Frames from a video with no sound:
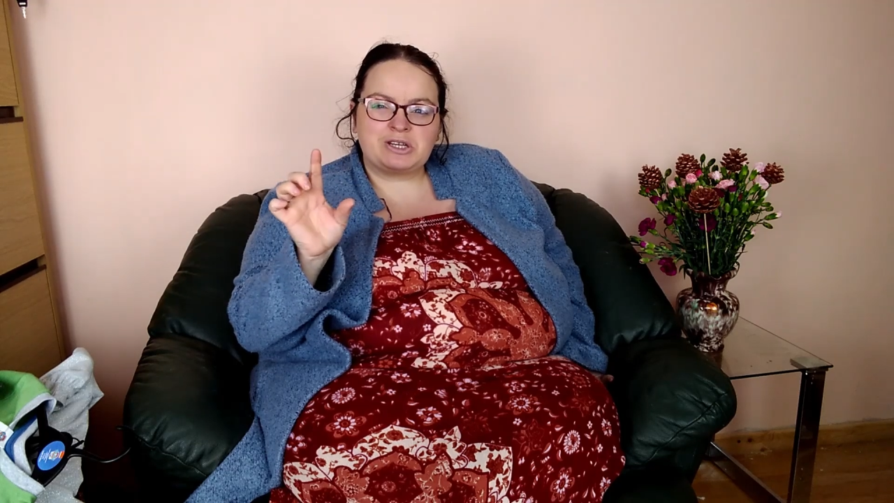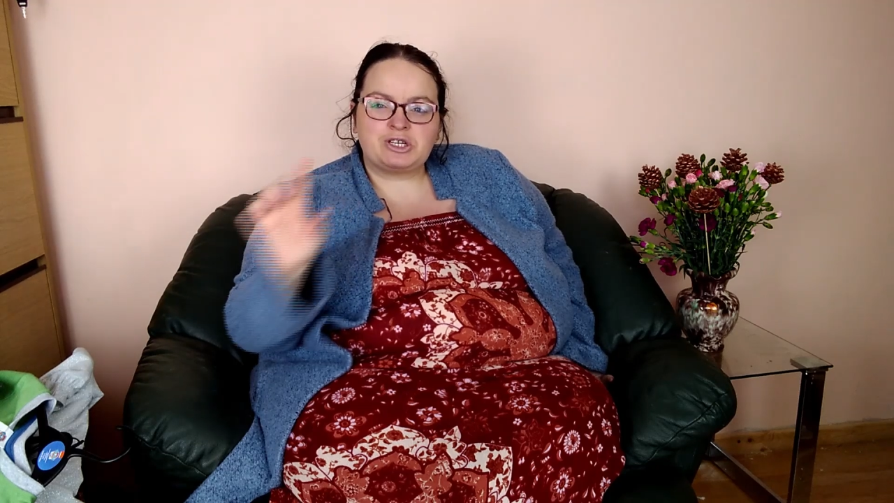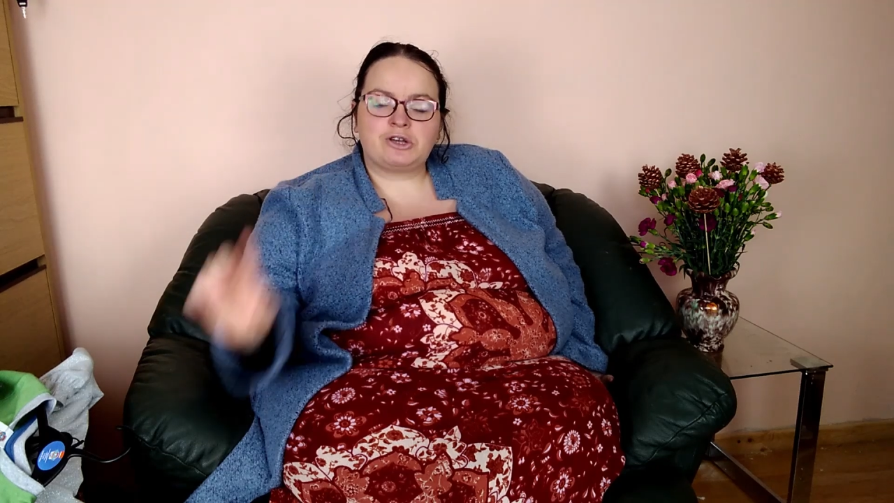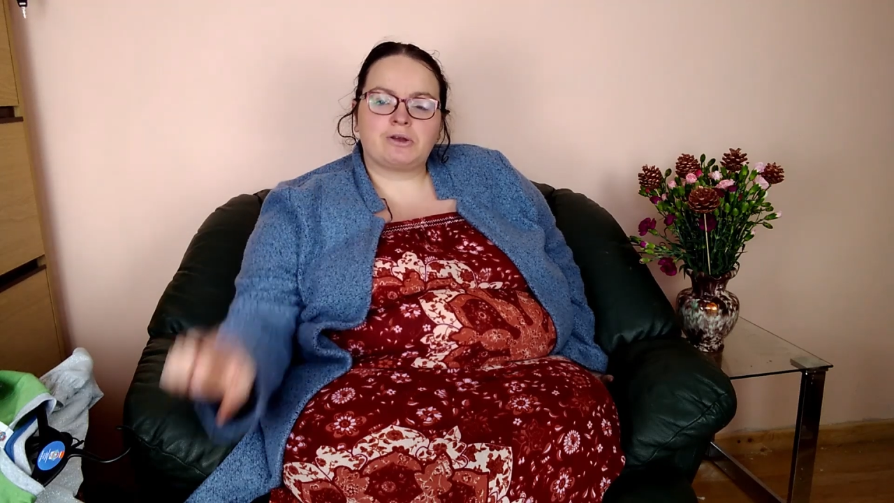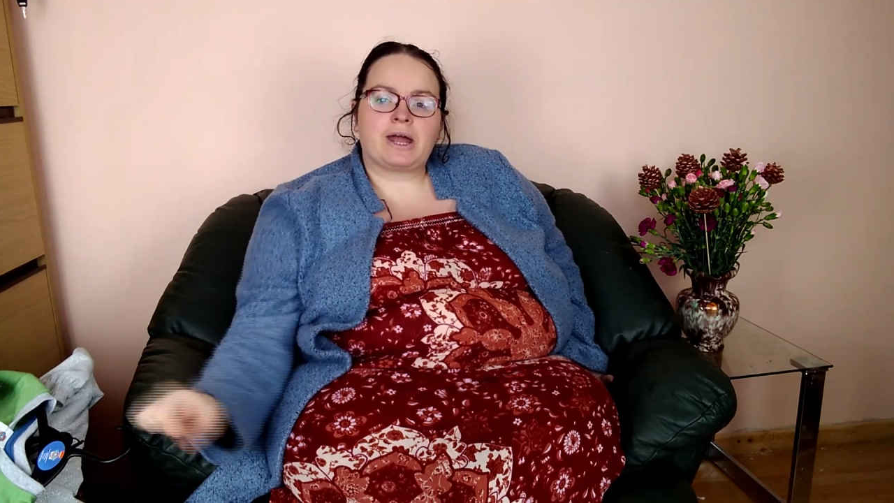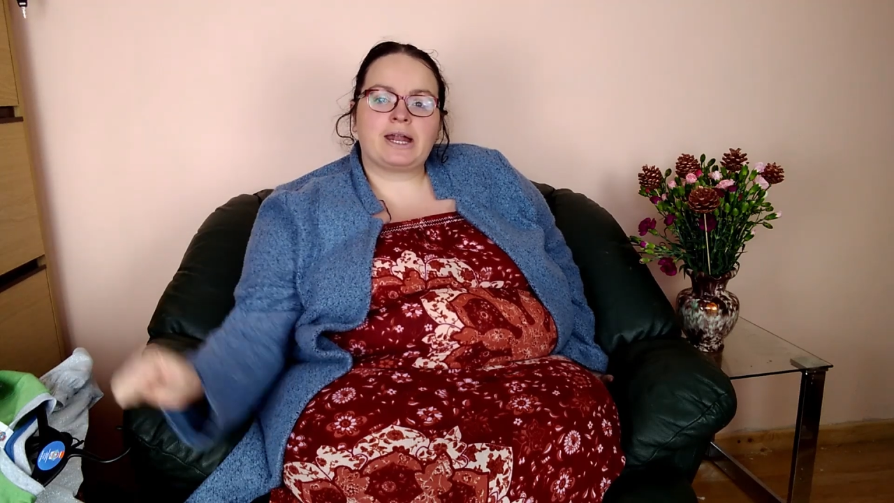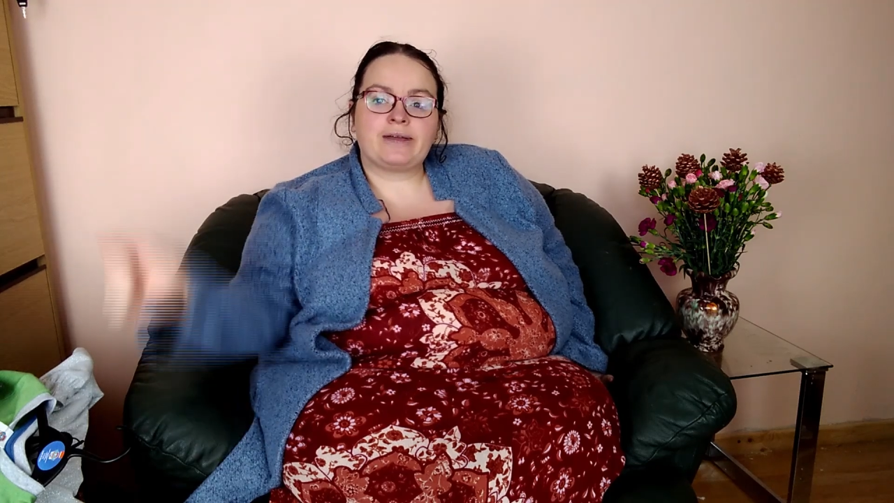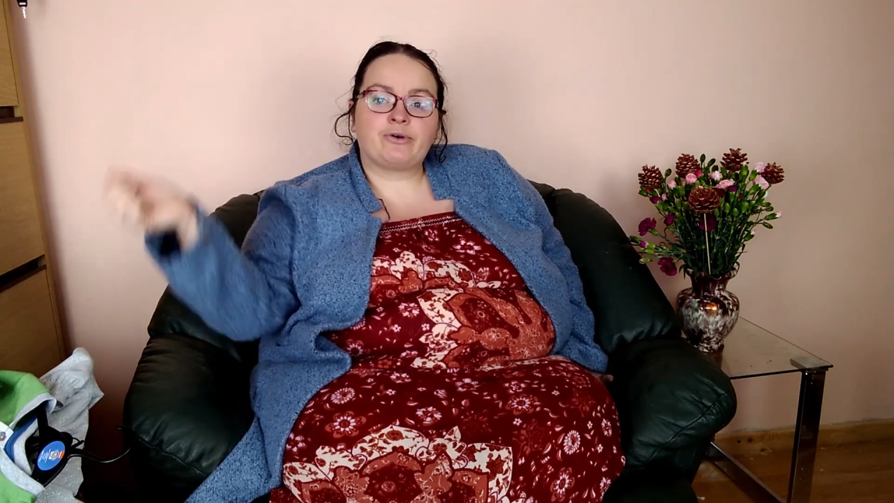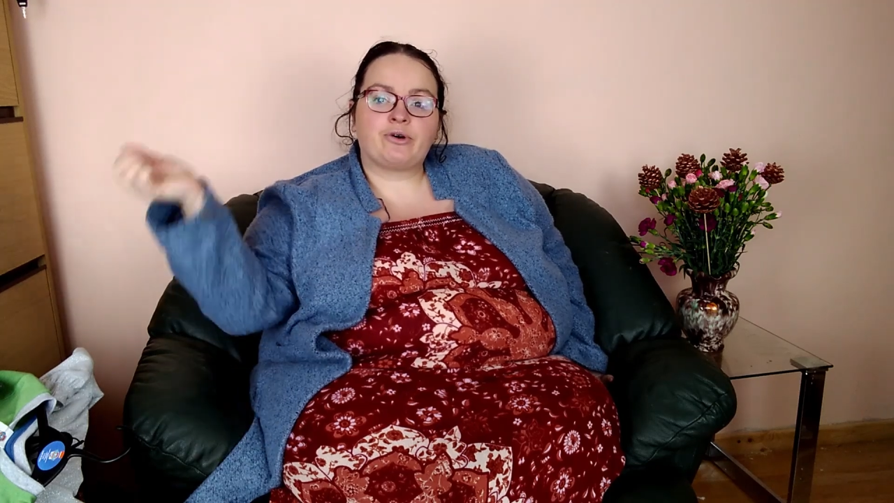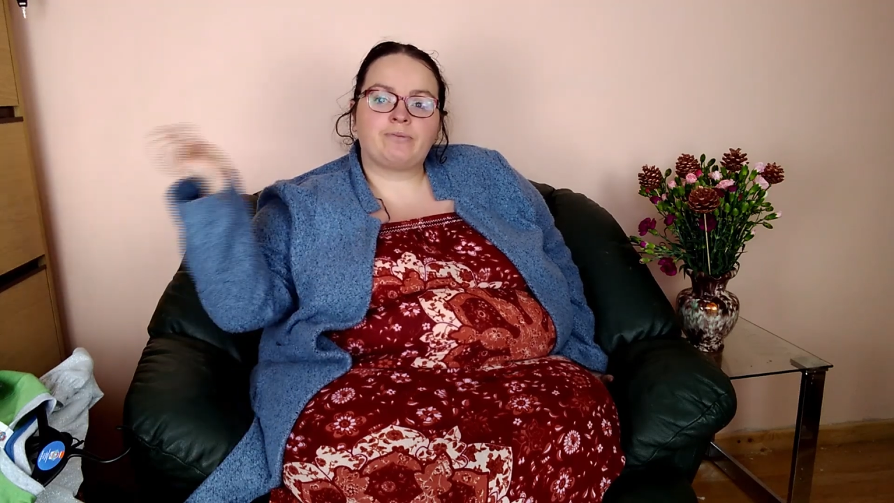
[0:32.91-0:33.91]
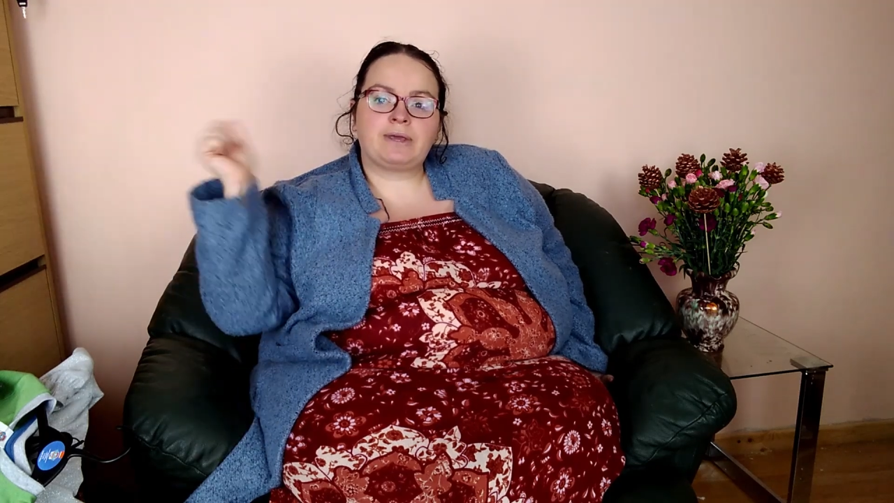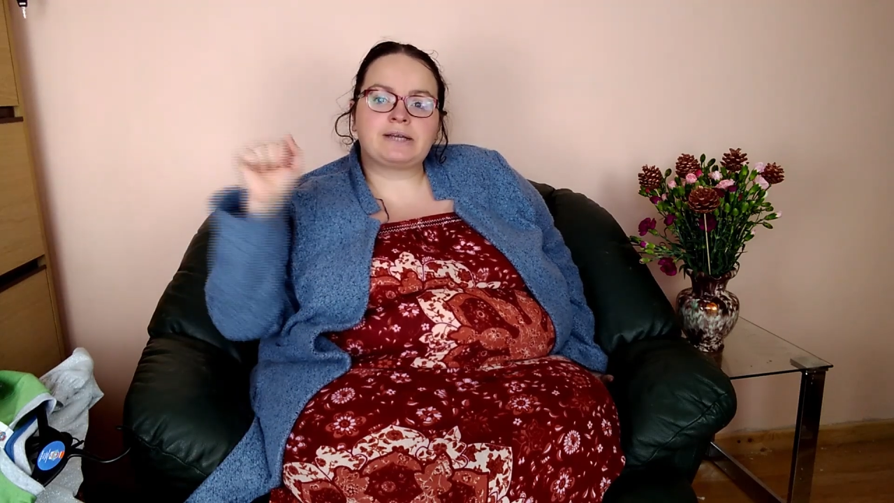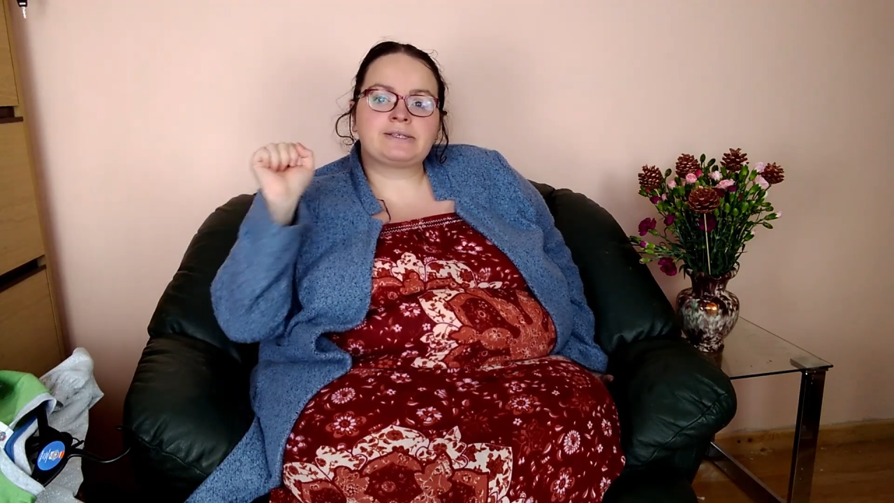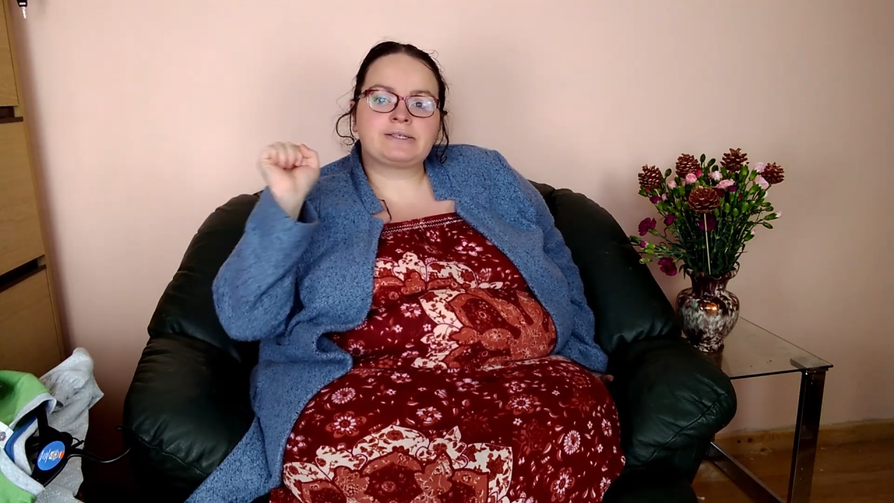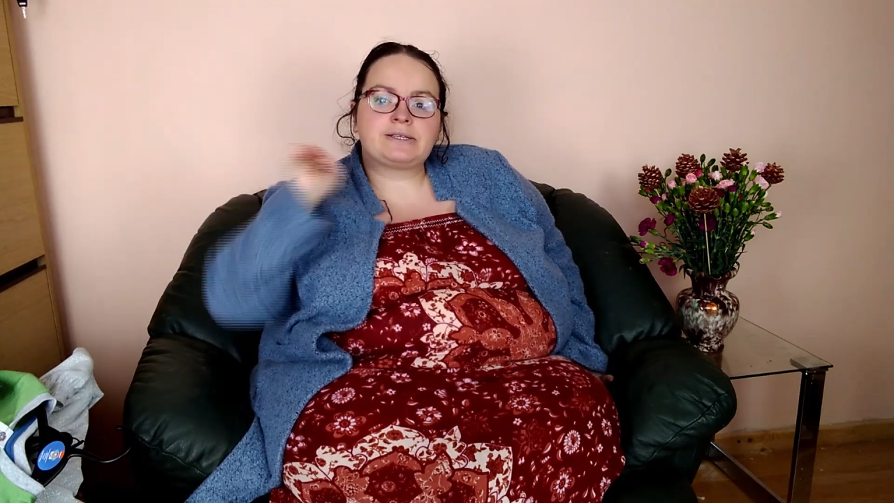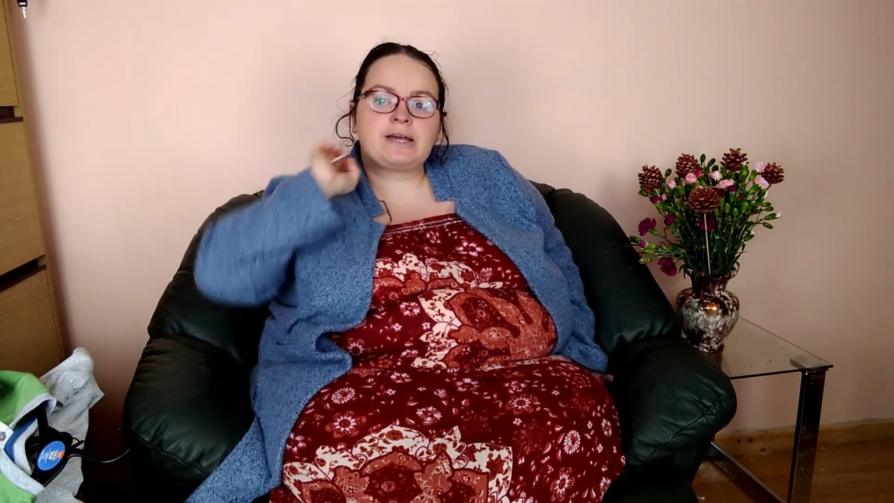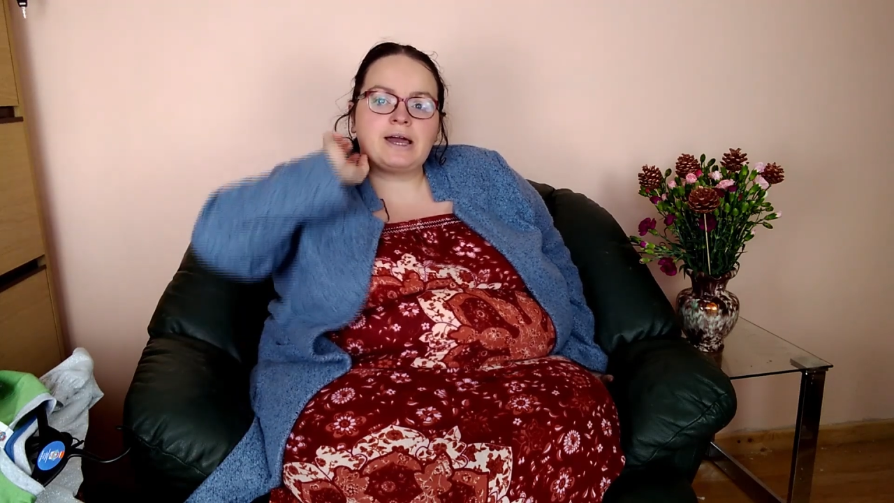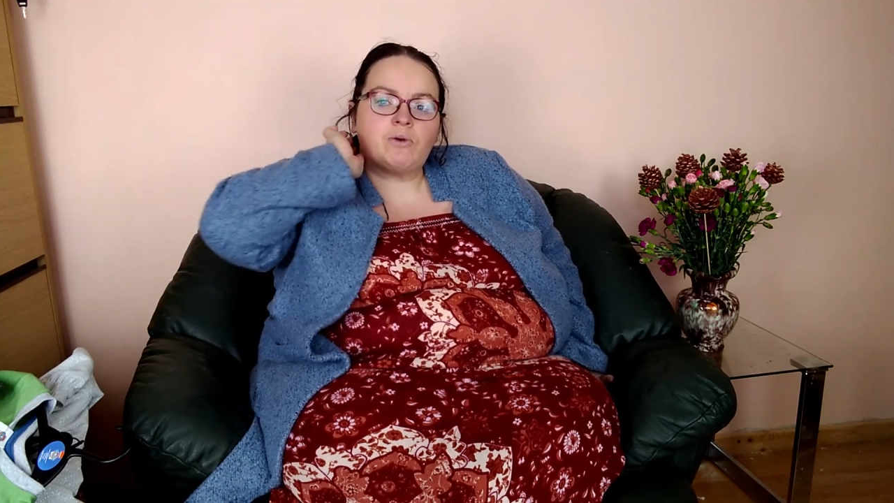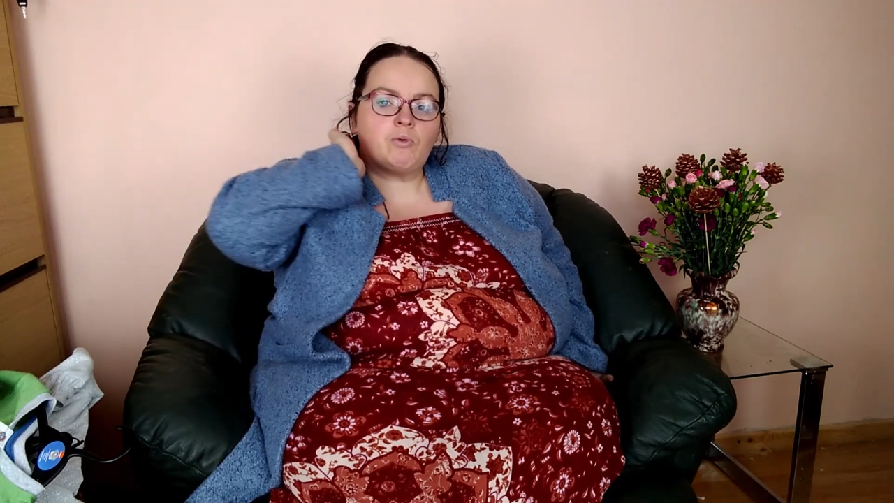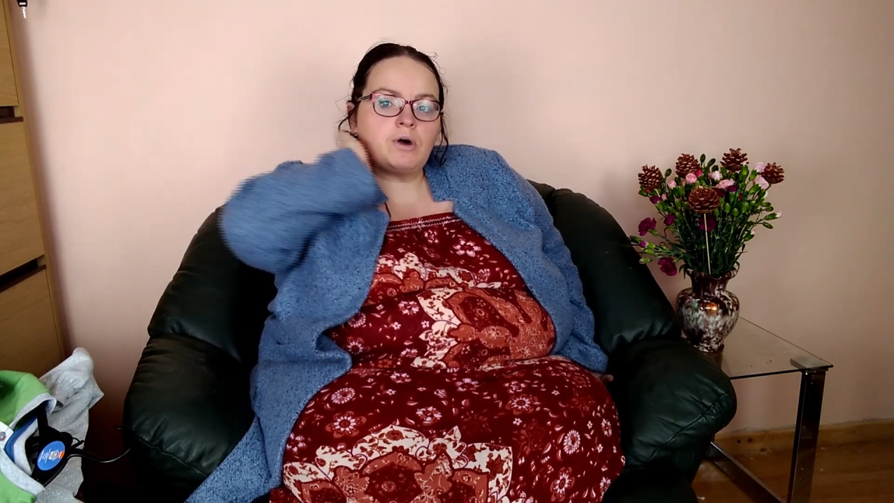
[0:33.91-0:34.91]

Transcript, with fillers: sure, and it come yesterday,